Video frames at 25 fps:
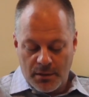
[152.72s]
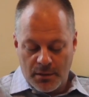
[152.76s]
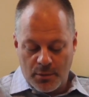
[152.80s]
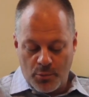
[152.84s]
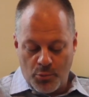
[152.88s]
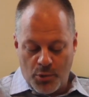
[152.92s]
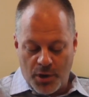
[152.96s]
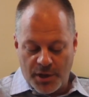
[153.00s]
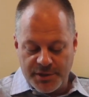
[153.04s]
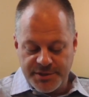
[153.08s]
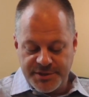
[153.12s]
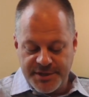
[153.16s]

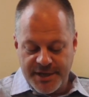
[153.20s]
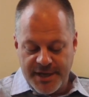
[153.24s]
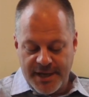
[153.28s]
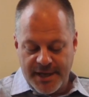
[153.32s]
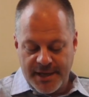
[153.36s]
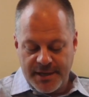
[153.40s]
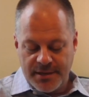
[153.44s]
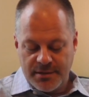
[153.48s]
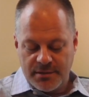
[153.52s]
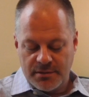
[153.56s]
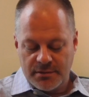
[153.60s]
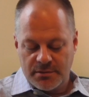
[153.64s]
One
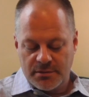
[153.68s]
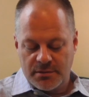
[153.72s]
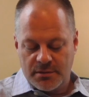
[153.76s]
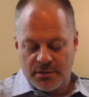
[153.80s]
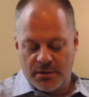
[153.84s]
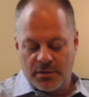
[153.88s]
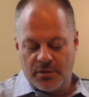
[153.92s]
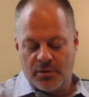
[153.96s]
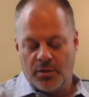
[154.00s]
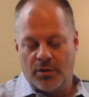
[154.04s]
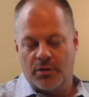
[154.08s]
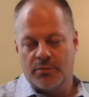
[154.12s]
day,
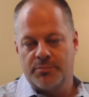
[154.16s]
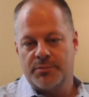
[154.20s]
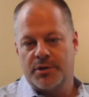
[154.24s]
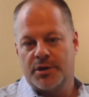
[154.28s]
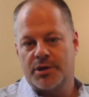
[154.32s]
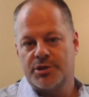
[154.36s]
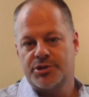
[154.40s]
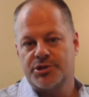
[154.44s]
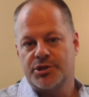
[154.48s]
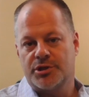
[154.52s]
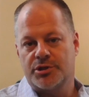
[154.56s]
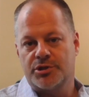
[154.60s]
a gold
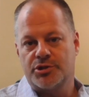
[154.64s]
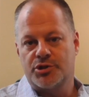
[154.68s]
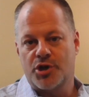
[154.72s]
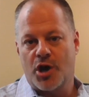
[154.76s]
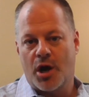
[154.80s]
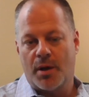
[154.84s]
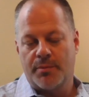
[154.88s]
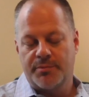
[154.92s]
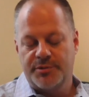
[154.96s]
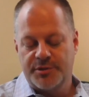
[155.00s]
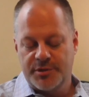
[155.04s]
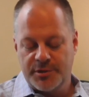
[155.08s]
merchant
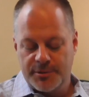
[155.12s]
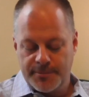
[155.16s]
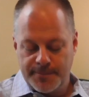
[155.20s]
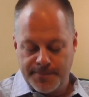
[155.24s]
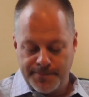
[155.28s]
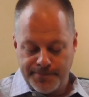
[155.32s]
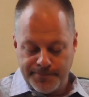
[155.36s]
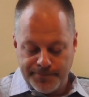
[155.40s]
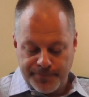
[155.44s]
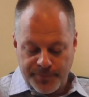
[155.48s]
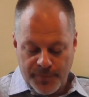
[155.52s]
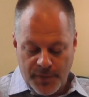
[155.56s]
dropped
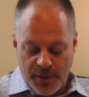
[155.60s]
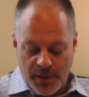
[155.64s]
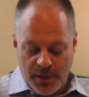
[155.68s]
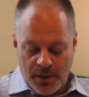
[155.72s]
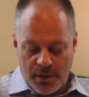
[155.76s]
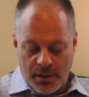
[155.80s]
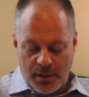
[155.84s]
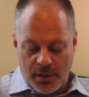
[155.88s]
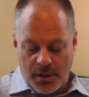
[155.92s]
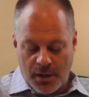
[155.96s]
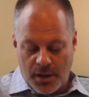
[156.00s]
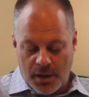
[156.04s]

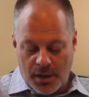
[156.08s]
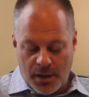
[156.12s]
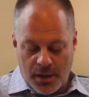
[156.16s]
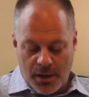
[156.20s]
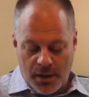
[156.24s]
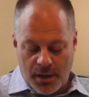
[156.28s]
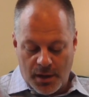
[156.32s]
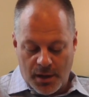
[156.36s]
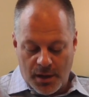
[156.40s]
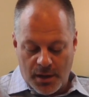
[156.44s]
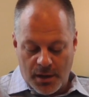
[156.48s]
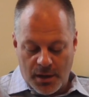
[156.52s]

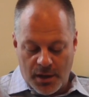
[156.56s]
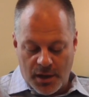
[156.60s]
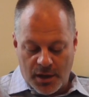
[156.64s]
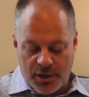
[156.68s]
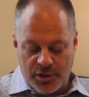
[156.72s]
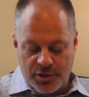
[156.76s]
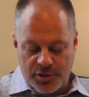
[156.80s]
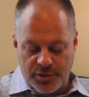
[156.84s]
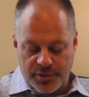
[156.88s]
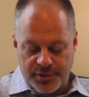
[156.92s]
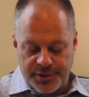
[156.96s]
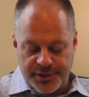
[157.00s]
a
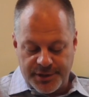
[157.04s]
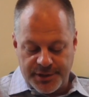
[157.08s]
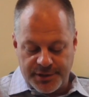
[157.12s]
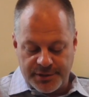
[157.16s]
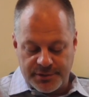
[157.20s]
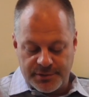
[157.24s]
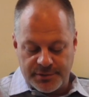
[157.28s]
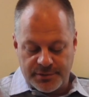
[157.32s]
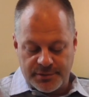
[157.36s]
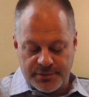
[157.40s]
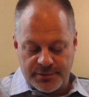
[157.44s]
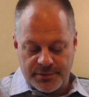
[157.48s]

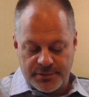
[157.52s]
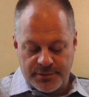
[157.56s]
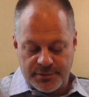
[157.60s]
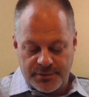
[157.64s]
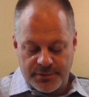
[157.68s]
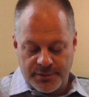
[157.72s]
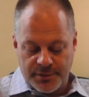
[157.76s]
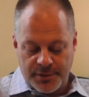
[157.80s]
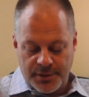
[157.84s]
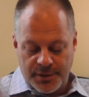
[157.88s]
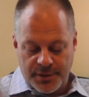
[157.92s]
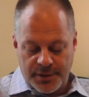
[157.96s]
coin
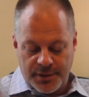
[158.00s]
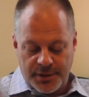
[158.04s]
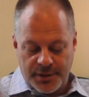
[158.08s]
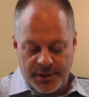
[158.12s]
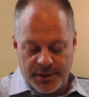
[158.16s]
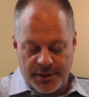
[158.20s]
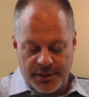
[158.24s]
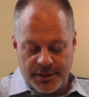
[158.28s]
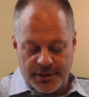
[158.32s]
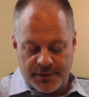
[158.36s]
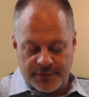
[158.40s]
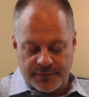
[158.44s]

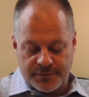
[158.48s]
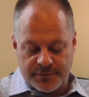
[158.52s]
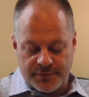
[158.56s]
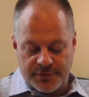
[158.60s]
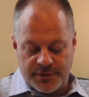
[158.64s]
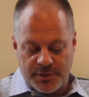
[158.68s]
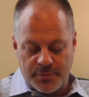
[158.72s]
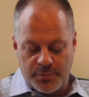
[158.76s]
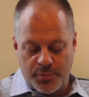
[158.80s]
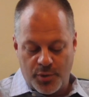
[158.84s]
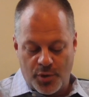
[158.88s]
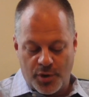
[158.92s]
in
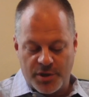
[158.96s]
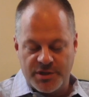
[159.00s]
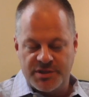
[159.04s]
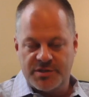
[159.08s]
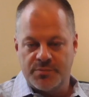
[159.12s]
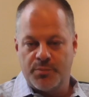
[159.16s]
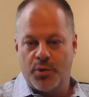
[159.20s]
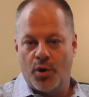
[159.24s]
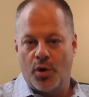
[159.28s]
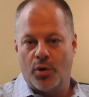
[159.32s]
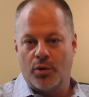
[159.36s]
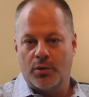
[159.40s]
the
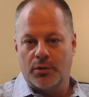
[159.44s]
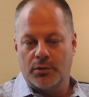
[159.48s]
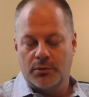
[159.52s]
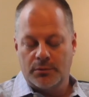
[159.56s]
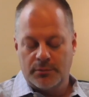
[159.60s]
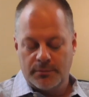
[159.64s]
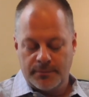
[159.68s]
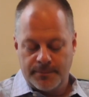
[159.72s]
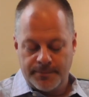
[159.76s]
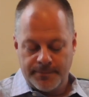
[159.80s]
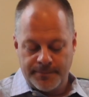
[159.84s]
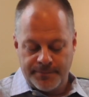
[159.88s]
boy's
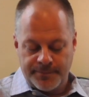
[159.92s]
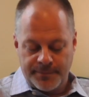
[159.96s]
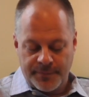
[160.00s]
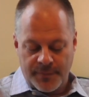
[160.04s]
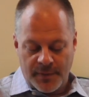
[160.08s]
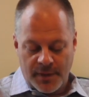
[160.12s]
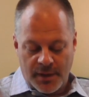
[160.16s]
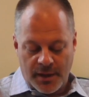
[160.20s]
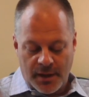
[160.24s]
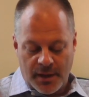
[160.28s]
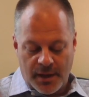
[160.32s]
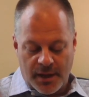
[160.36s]
bowl,
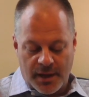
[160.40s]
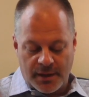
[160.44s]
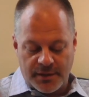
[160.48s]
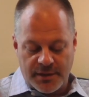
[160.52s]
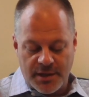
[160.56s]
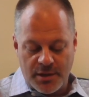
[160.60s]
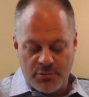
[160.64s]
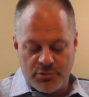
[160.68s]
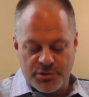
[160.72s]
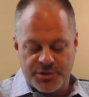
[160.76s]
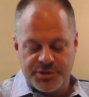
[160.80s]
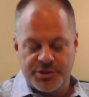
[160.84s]
and
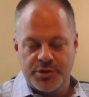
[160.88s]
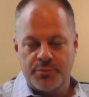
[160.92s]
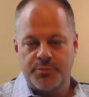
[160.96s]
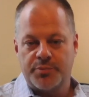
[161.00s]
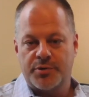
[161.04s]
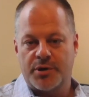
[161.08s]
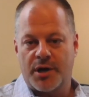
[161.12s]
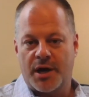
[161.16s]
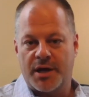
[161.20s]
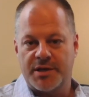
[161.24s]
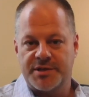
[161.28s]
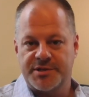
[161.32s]
he was
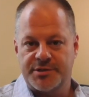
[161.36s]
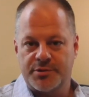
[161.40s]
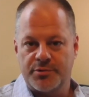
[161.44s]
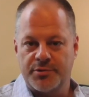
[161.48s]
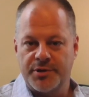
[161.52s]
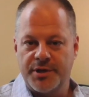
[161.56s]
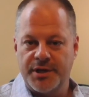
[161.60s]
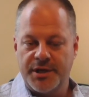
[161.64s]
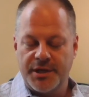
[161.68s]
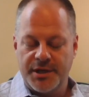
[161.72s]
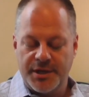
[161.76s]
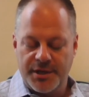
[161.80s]
surprised
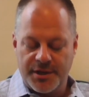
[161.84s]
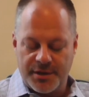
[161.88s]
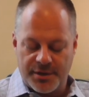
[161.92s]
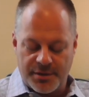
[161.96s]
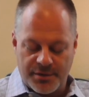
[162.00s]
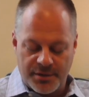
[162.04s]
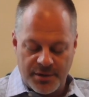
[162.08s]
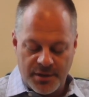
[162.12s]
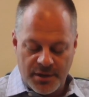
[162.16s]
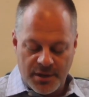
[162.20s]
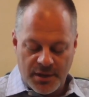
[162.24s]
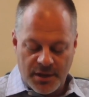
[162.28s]
to
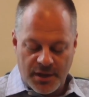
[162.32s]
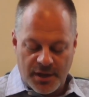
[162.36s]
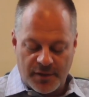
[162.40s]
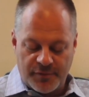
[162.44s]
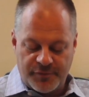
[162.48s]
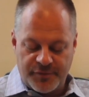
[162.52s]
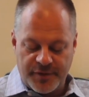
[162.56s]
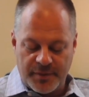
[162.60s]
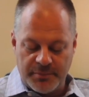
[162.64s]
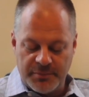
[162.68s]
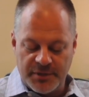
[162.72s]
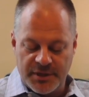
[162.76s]
hear a
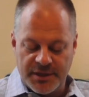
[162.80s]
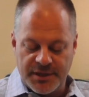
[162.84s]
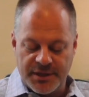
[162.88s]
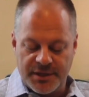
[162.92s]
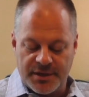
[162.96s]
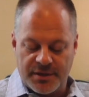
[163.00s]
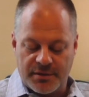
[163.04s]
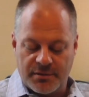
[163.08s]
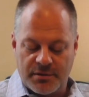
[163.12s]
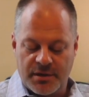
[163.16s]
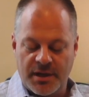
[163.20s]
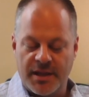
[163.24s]

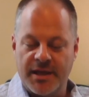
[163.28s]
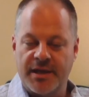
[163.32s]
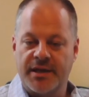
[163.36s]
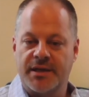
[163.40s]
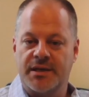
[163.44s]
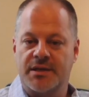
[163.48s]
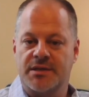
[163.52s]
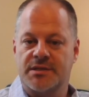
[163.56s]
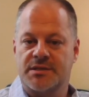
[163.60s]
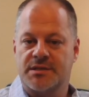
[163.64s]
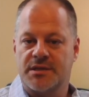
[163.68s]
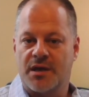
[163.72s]
familiar
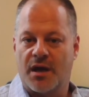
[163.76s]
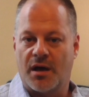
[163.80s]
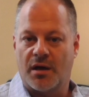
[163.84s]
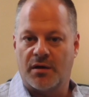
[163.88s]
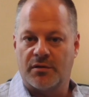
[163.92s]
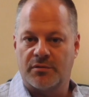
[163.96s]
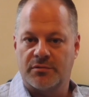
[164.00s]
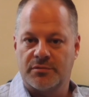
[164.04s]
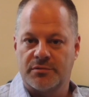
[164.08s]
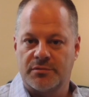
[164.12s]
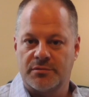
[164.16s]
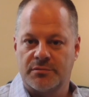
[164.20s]
clinking
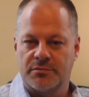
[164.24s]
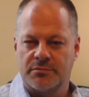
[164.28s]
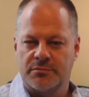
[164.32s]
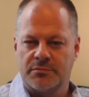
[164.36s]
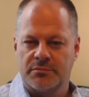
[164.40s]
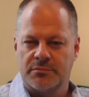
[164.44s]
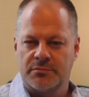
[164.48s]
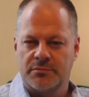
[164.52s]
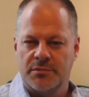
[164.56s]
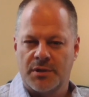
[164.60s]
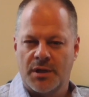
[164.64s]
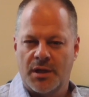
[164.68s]
sound.
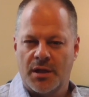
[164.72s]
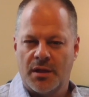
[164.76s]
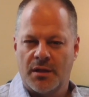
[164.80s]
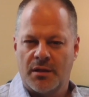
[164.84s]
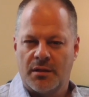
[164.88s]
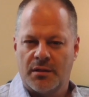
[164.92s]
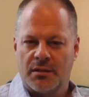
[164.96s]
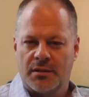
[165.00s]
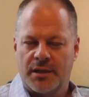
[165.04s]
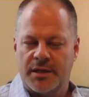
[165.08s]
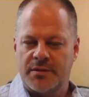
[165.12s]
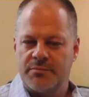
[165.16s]

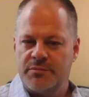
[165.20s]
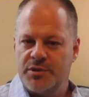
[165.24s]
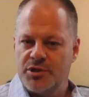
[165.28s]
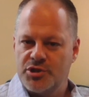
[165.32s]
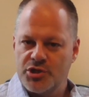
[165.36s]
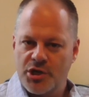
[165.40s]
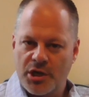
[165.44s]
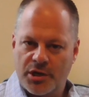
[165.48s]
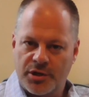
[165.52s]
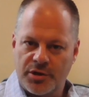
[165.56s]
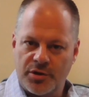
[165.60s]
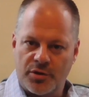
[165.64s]
Let me
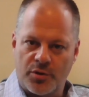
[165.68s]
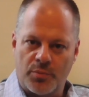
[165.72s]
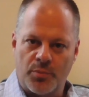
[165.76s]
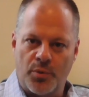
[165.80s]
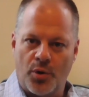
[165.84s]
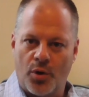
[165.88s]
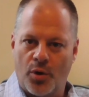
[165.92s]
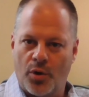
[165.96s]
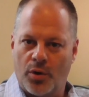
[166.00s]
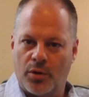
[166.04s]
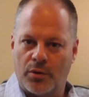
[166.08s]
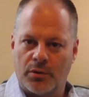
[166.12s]
check your
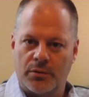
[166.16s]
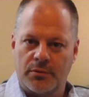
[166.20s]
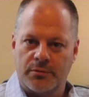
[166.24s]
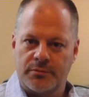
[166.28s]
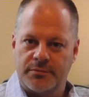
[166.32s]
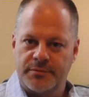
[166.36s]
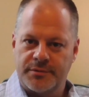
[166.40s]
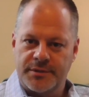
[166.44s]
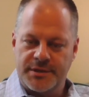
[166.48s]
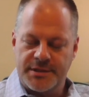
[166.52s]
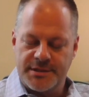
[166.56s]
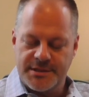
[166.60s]
ball,
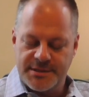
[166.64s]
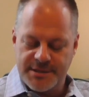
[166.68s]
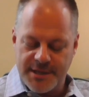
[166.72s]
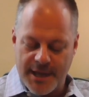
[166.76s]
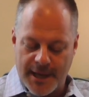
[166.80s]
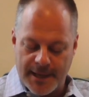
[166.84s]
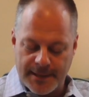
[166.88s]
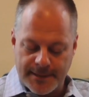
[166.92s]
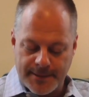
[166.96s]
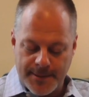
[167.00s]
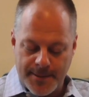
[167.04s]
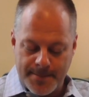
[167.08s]
he
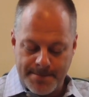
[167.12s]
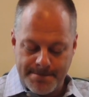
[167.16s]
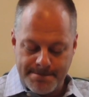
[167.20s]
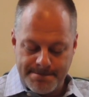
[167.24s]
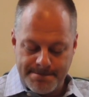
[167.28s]
said.